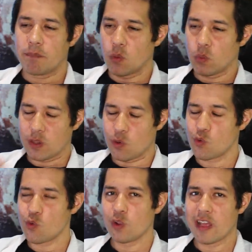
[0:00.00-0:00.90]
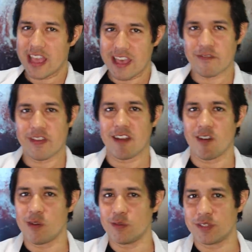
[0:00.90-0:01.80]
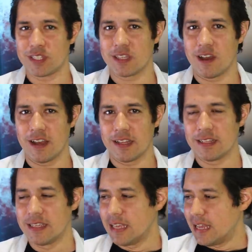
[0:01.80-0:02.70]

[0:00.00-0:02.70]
but we all have our own style.